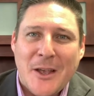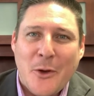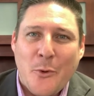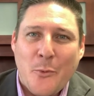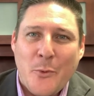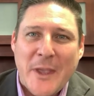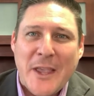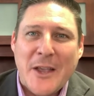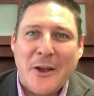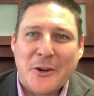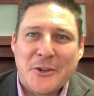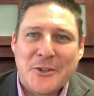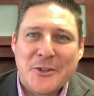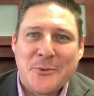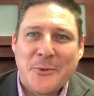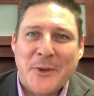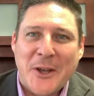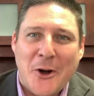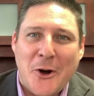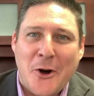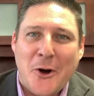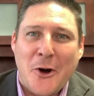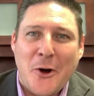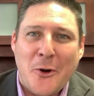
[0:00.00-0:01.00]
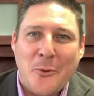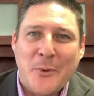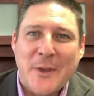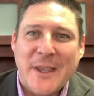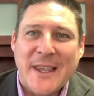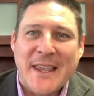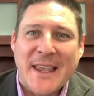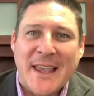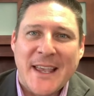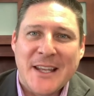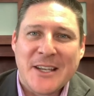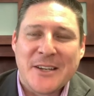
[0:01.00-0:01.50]
We are doing all
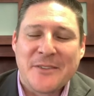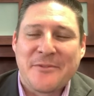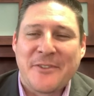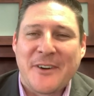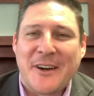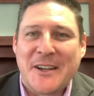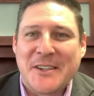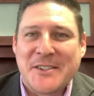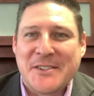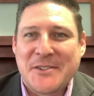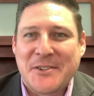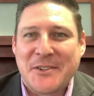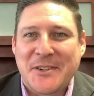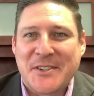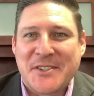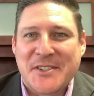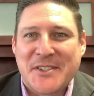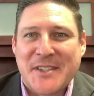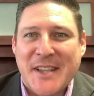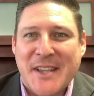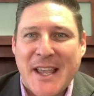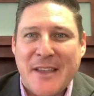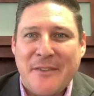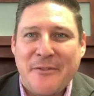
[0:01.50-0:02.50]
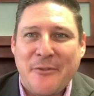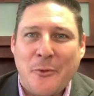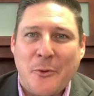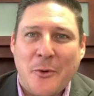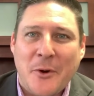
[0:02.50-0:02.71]
we can to foster a safe,